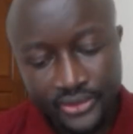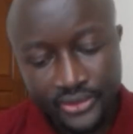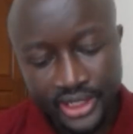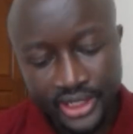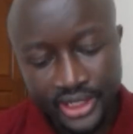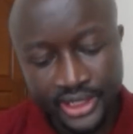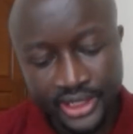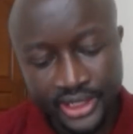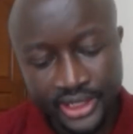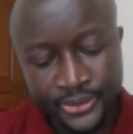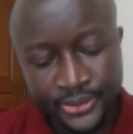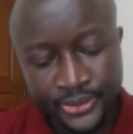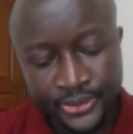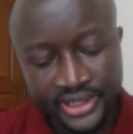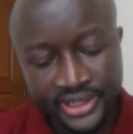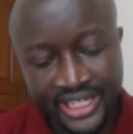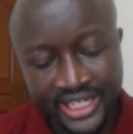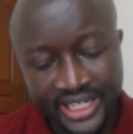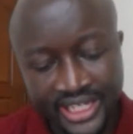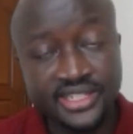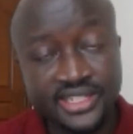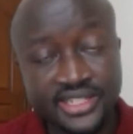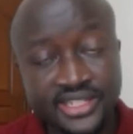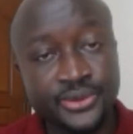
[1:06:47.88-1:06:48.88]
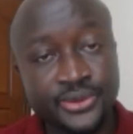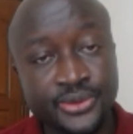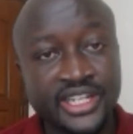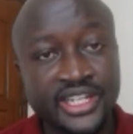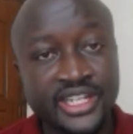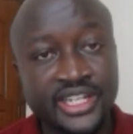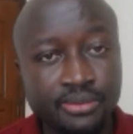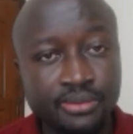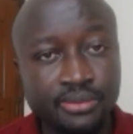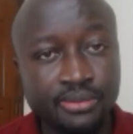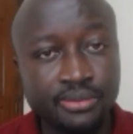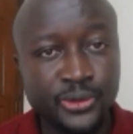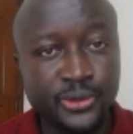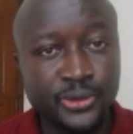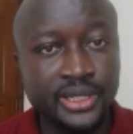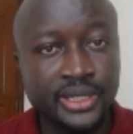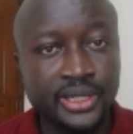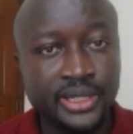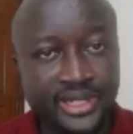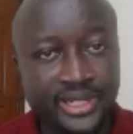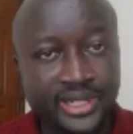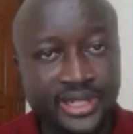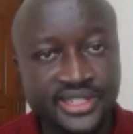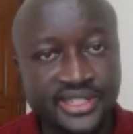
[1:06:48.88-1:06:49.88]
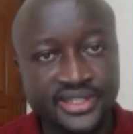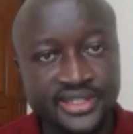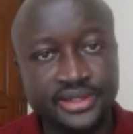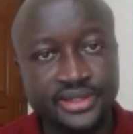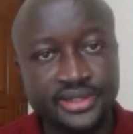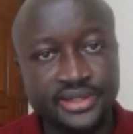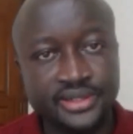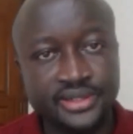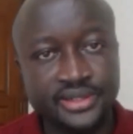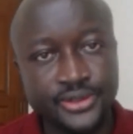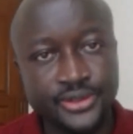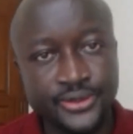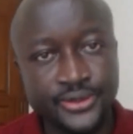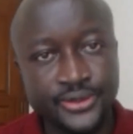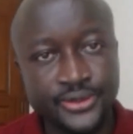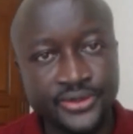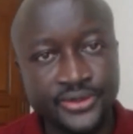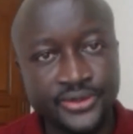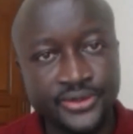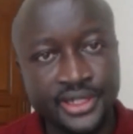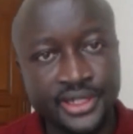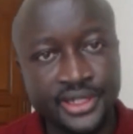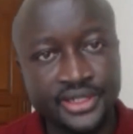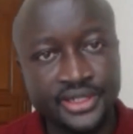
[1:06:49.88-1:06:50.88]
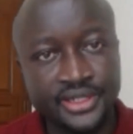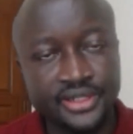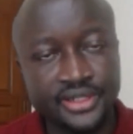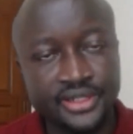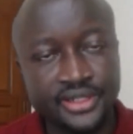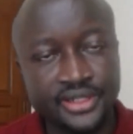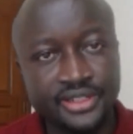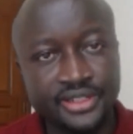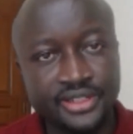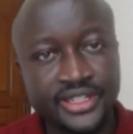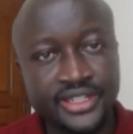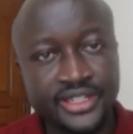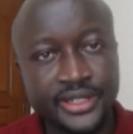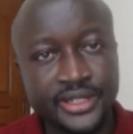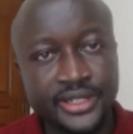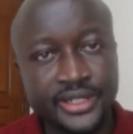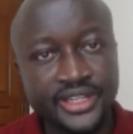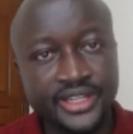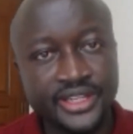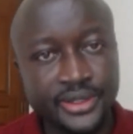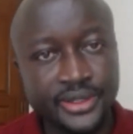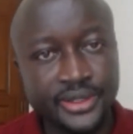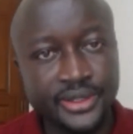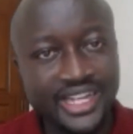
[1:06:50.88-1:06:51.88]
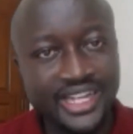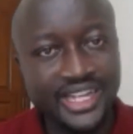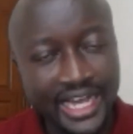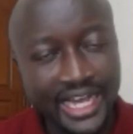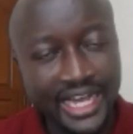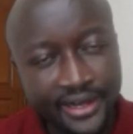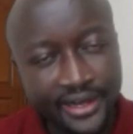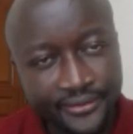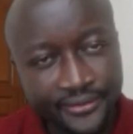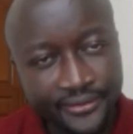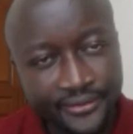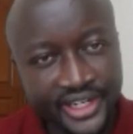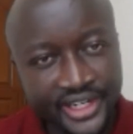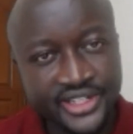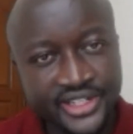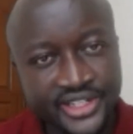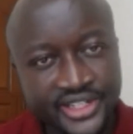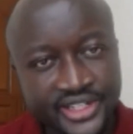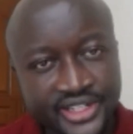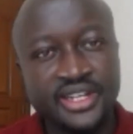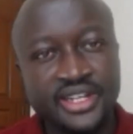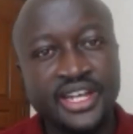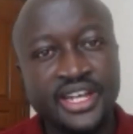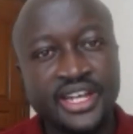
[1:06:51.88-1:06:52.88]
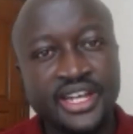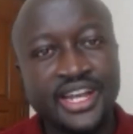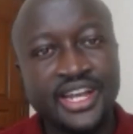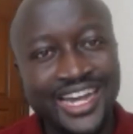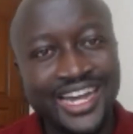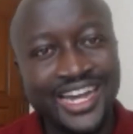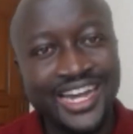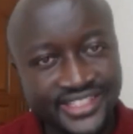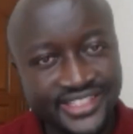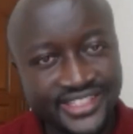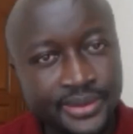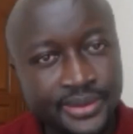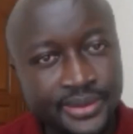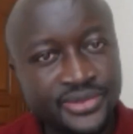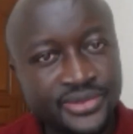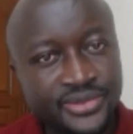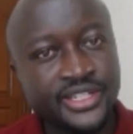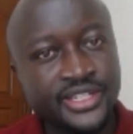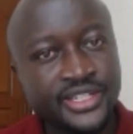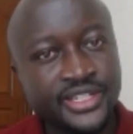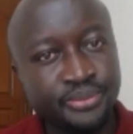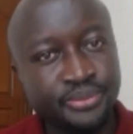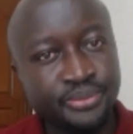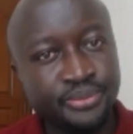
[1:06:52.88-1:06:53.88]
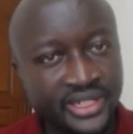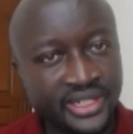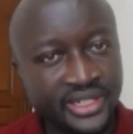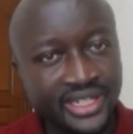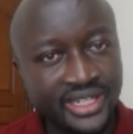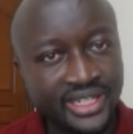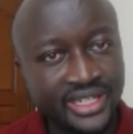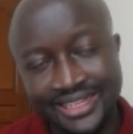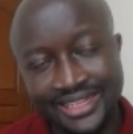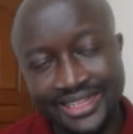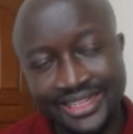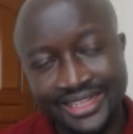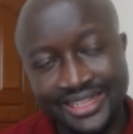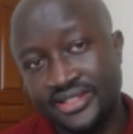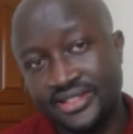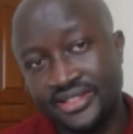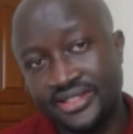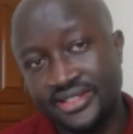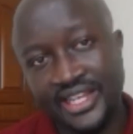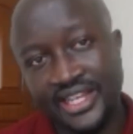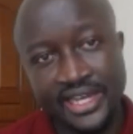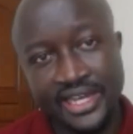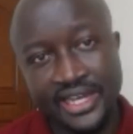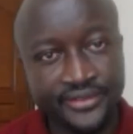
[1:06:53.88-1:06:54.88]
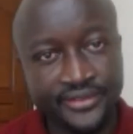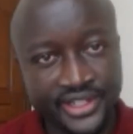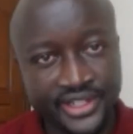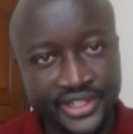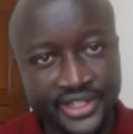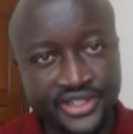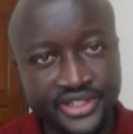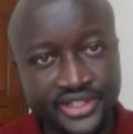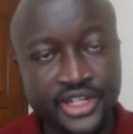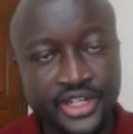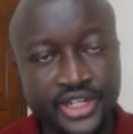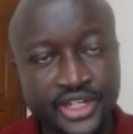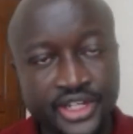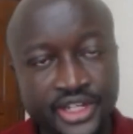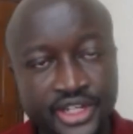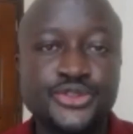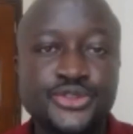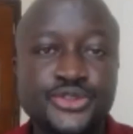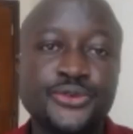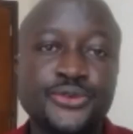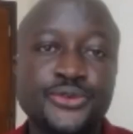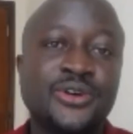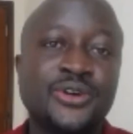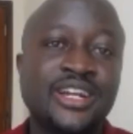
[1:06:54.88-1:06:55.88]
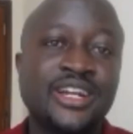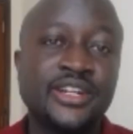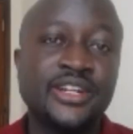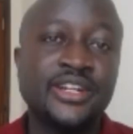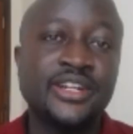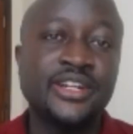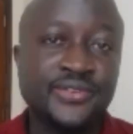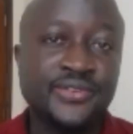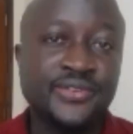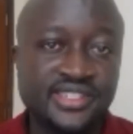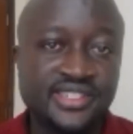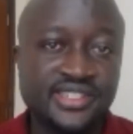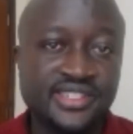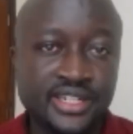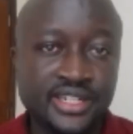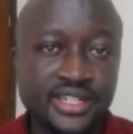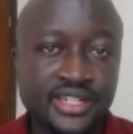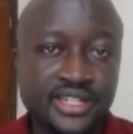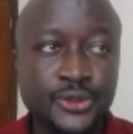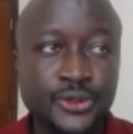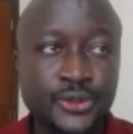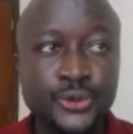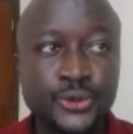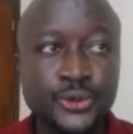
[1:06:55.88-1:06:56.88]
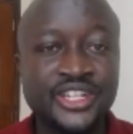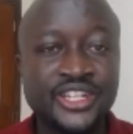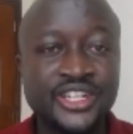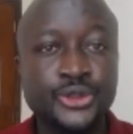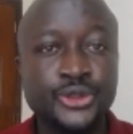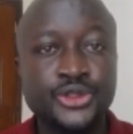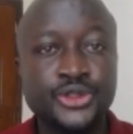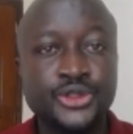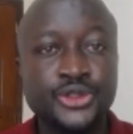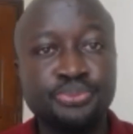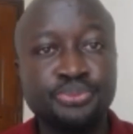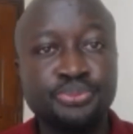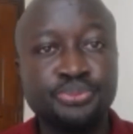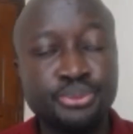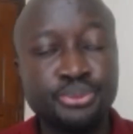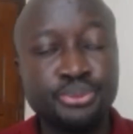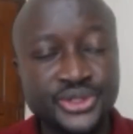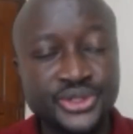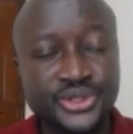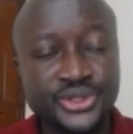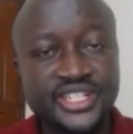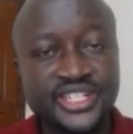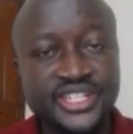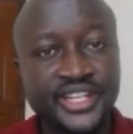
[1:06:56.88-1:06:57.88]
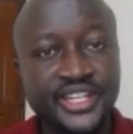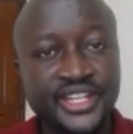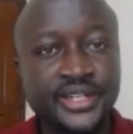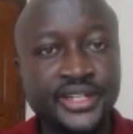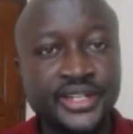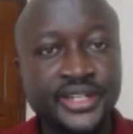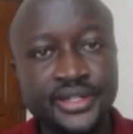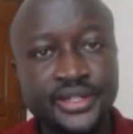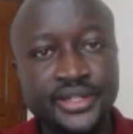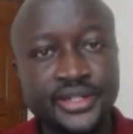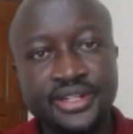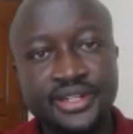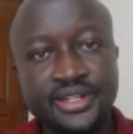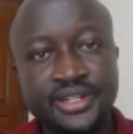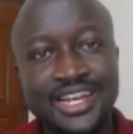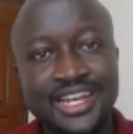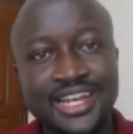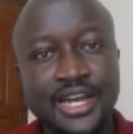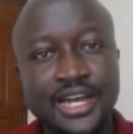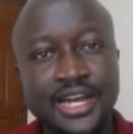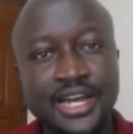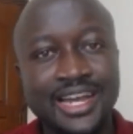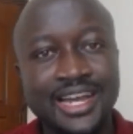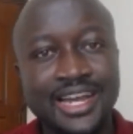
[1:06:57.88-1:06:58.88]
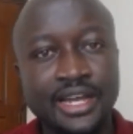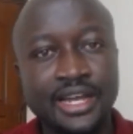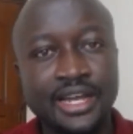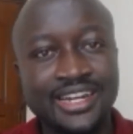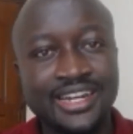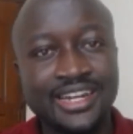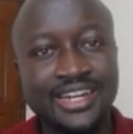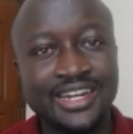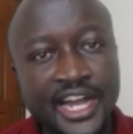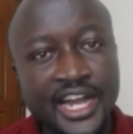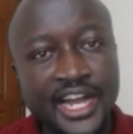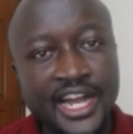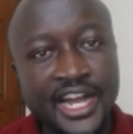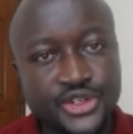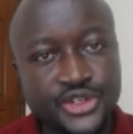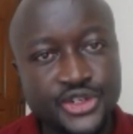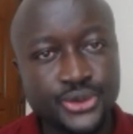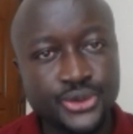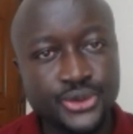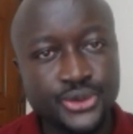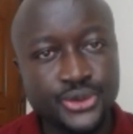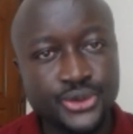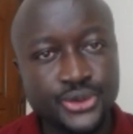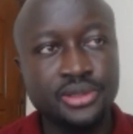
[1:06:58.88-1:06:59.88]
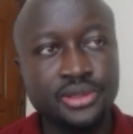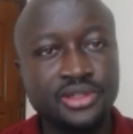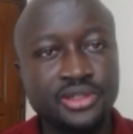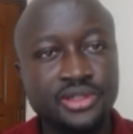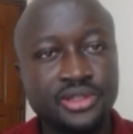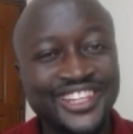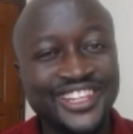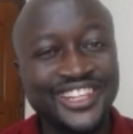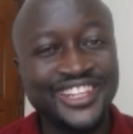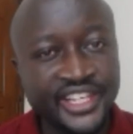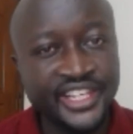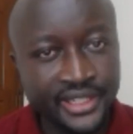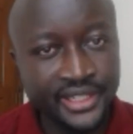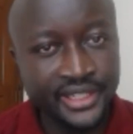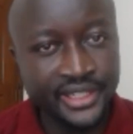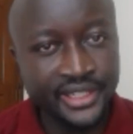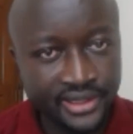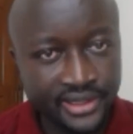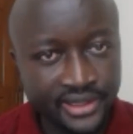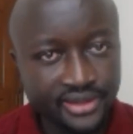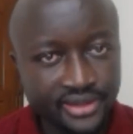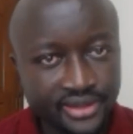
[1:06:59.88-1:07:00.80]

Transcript: uh, with, that's how they come up with the pricing of uh, the, the average accepted bid and that's the average. So for an investor who did not put in an actual yield